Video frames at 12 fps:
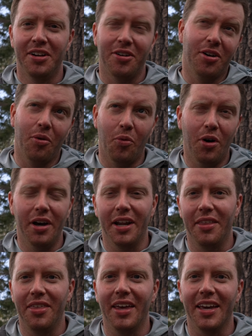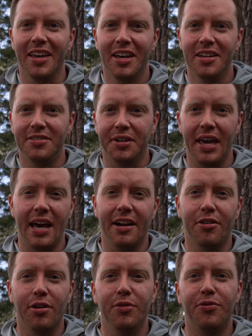or a 1, I think, to a
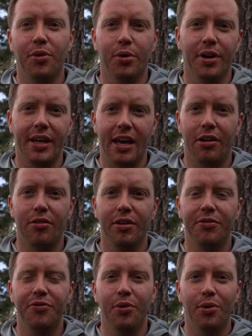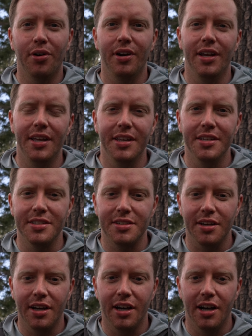category 4. Category 4 is
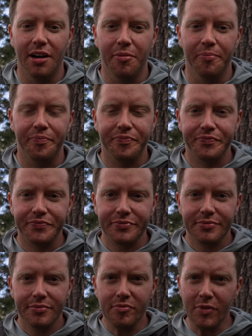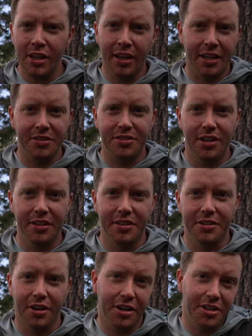is the
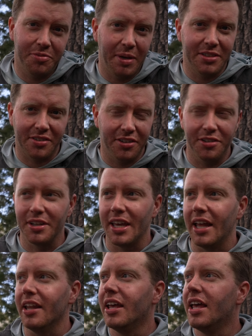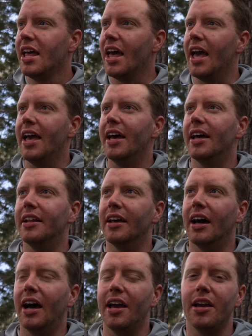darkest basically you can get. And
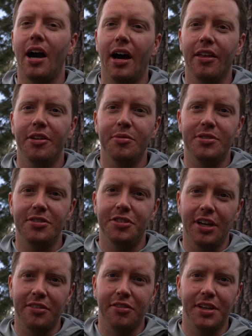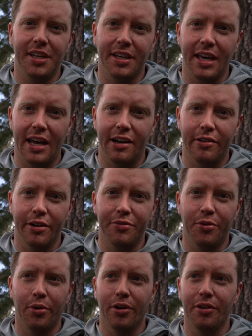I highly would suggest looking at category
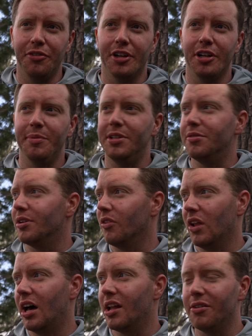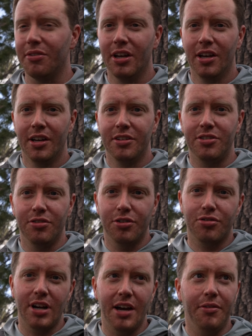4 if you're going to be doing a lot of snow
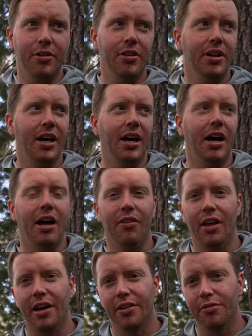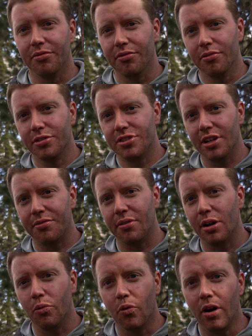travel, a lot of stuff
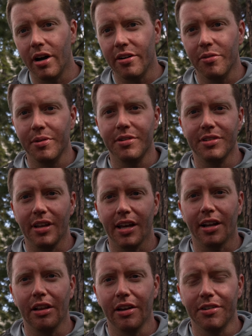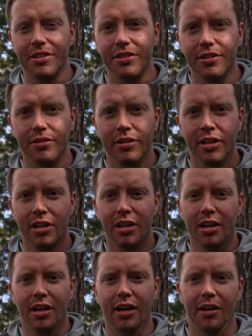around water where there's a lot of glare too.
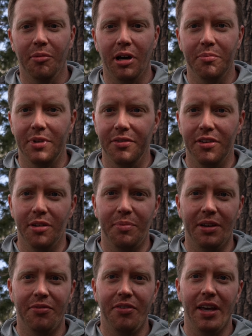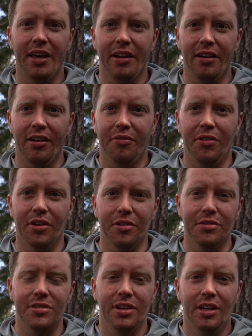I'm definitely a big fan of
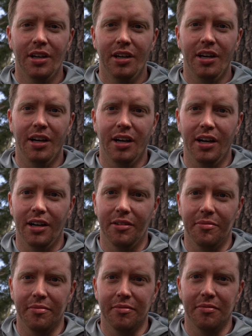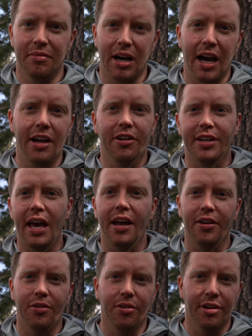those higher
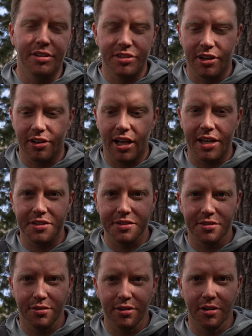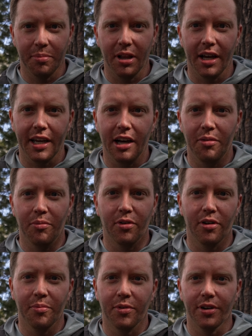category sunglasses in order to block out
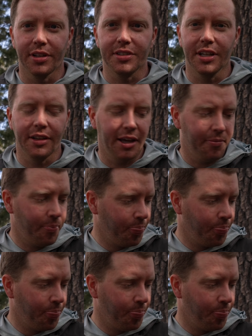more and more of the sunlight.